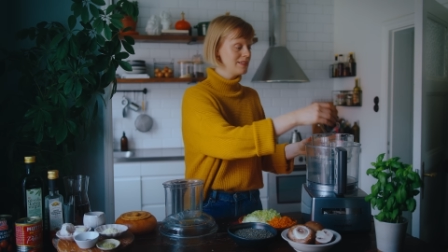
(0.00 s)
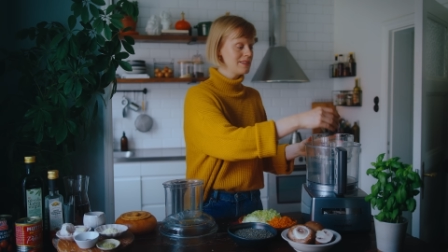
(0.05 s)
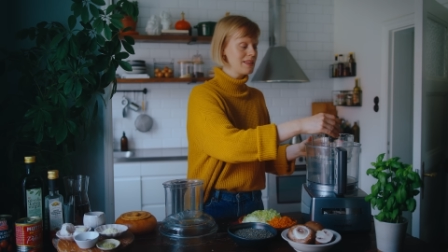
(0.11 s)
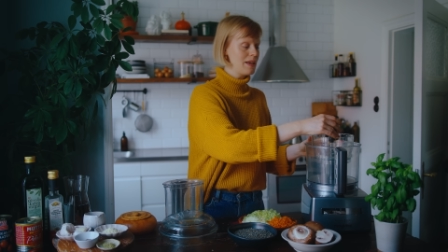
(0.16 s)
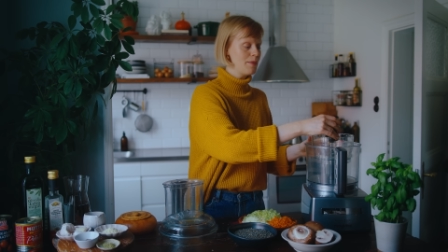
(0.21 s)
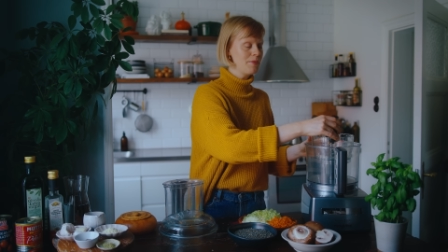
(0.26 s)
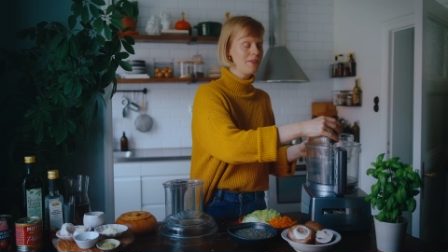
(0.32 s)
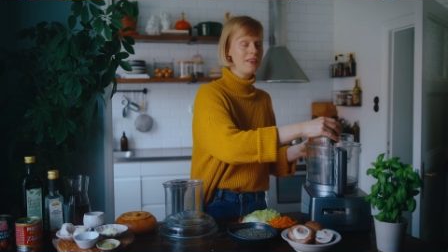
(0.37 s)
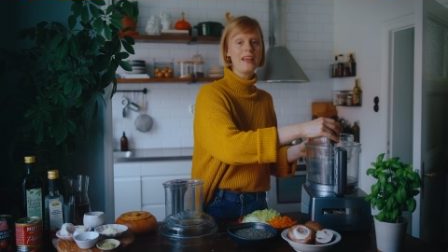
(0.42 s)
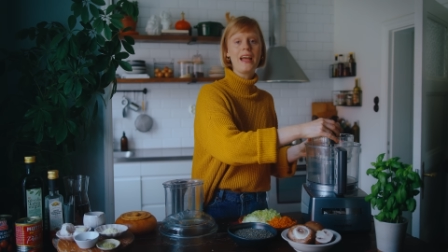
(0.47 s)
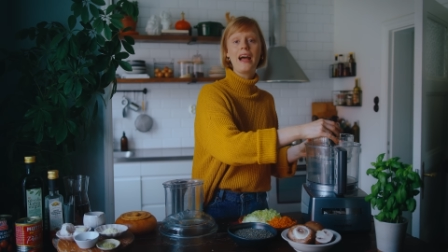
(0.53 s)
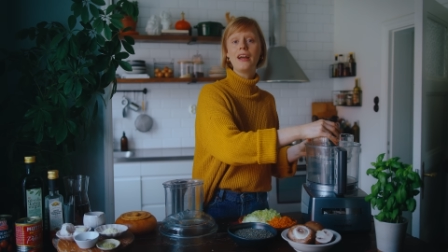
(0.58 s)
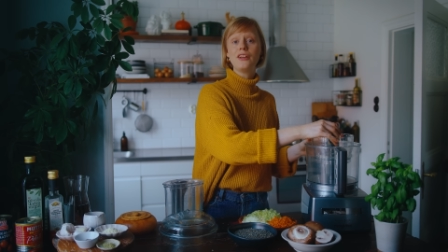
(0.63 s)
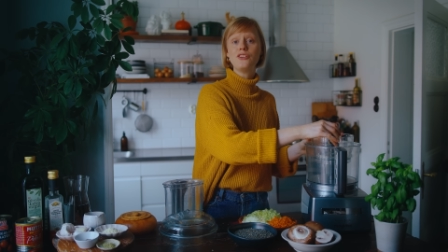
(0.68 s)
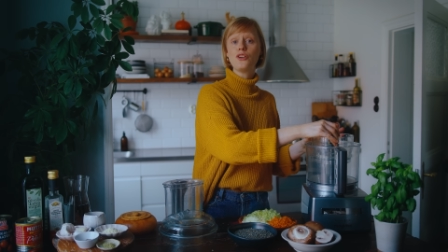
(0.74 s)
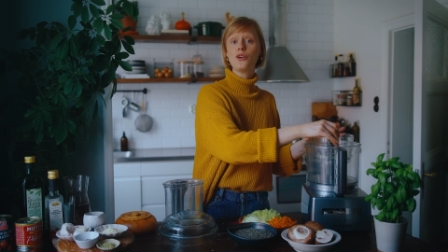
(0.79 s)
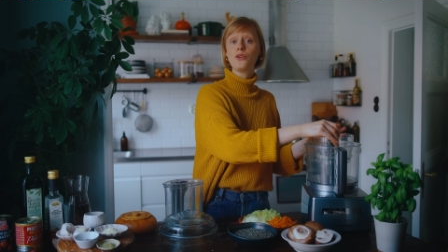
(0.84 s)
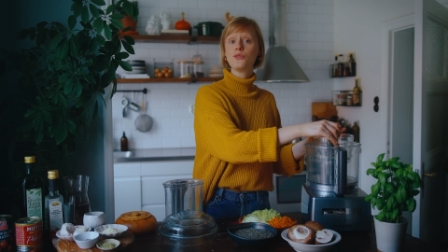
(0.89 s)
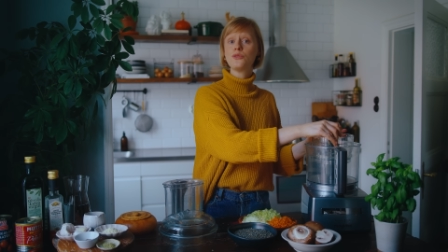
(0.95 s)
Something I
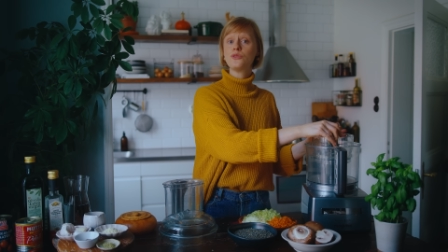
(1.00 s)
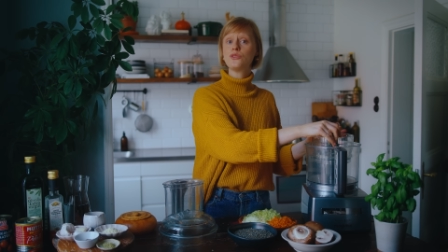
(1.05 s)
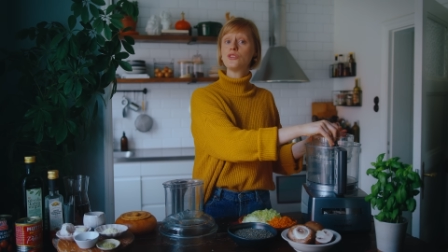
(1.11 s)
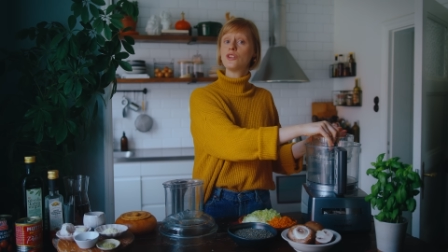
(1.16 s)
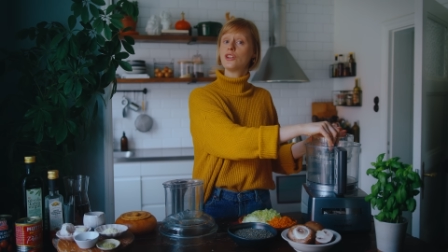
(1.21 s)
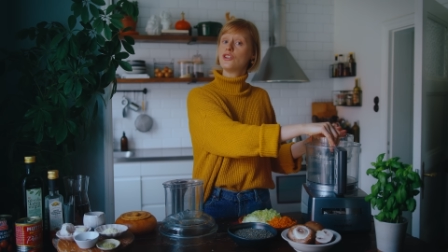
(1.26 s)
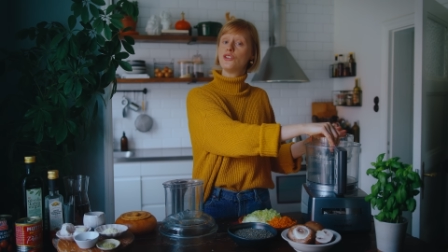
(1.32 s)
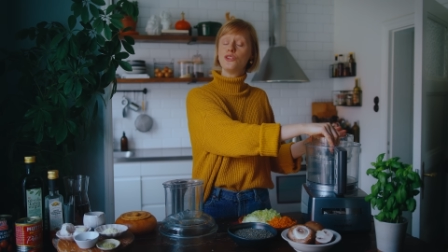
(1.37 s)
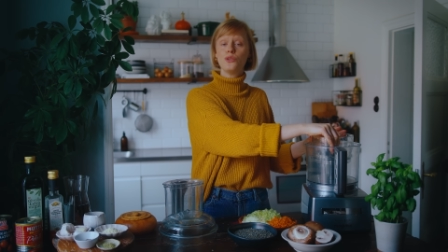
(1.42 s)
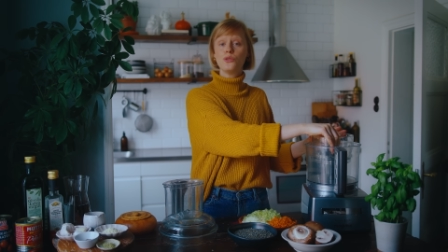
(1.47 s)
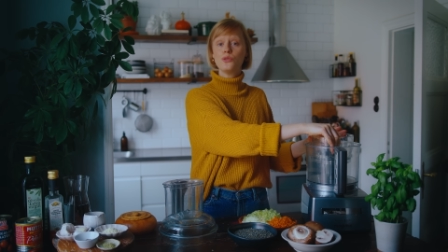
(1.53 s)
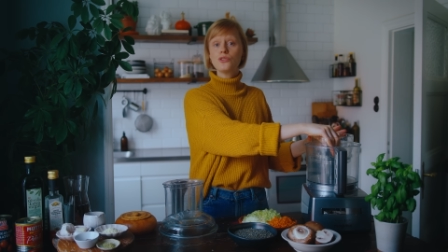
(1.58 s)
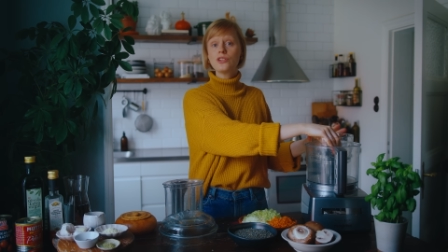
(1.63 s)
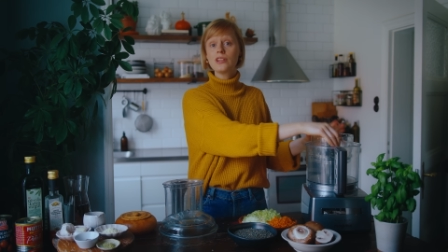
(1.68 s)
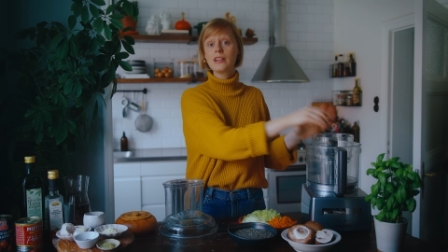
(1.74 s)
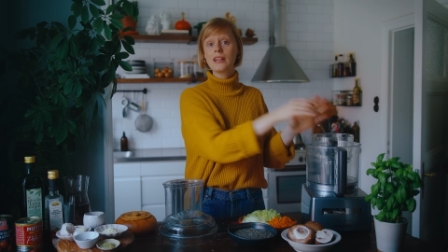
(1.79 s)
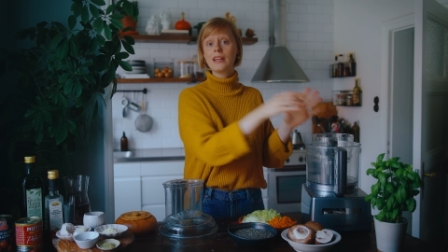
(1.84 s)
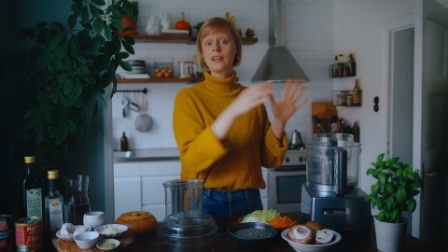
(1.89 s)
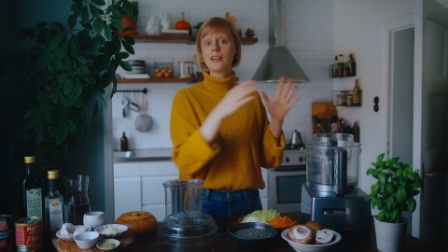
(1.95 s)
don't
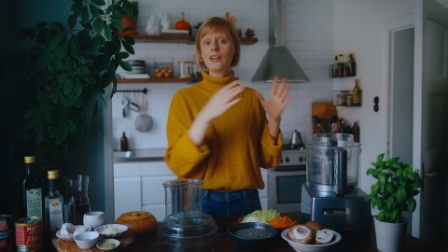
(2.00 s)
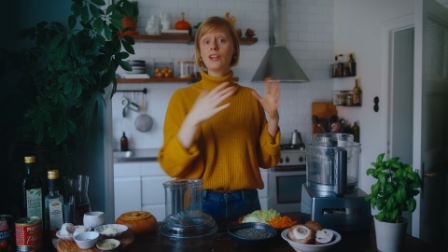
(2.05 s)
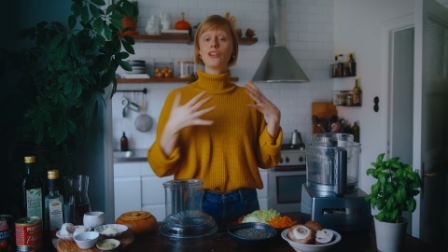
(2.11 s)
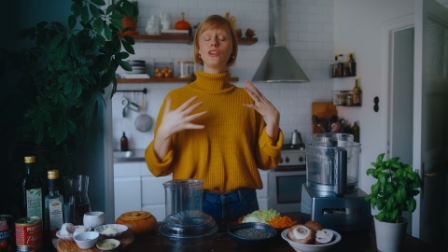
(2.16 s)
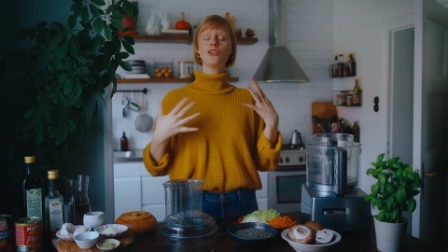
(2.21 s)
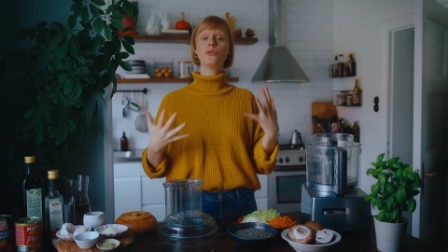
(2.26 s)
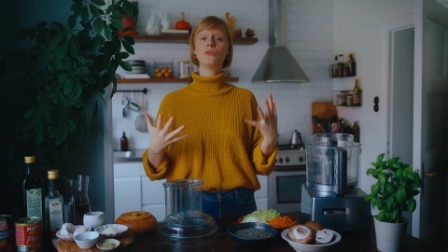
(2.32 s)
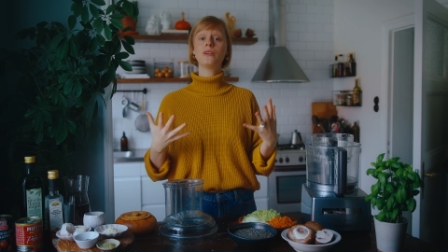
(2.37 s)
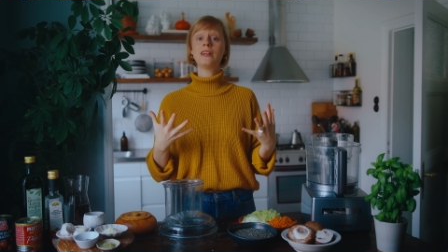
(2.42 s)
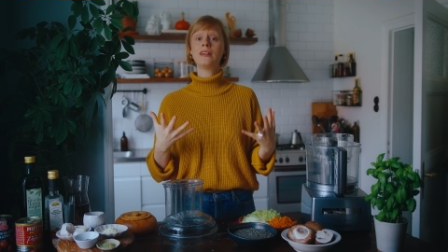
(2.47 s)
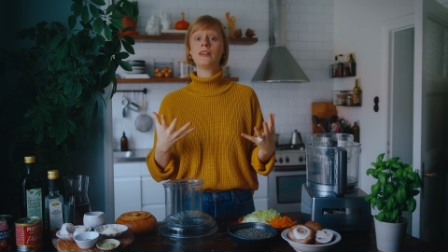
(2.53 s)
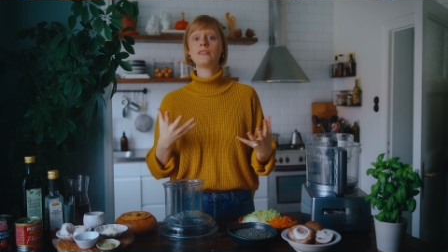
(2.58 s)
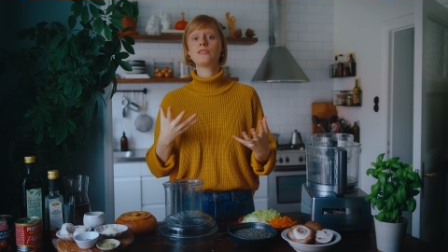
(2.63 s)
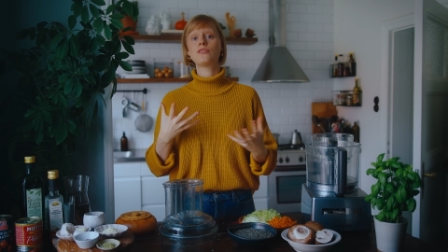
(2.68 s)
usually include in a